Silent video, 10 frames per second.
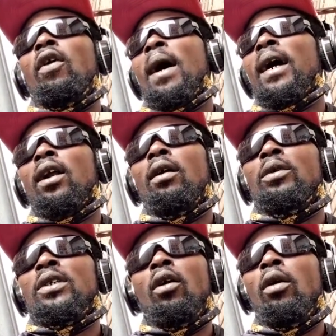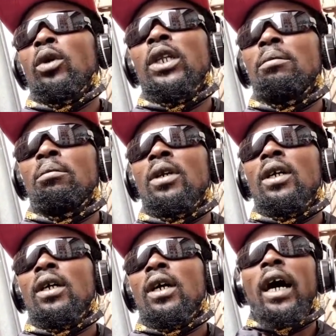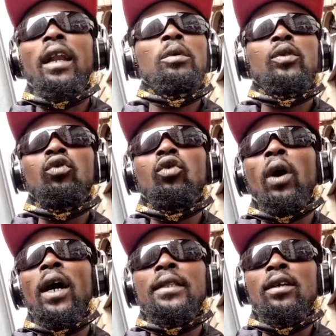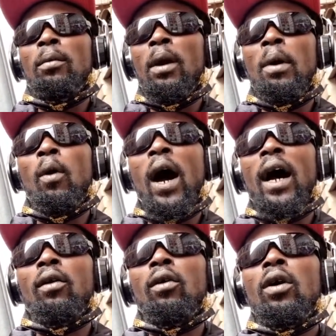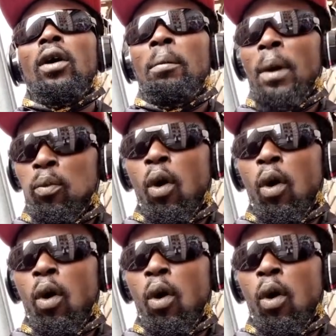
man kra mo se o munim ana me tu kwan tinu me wa ha no me bo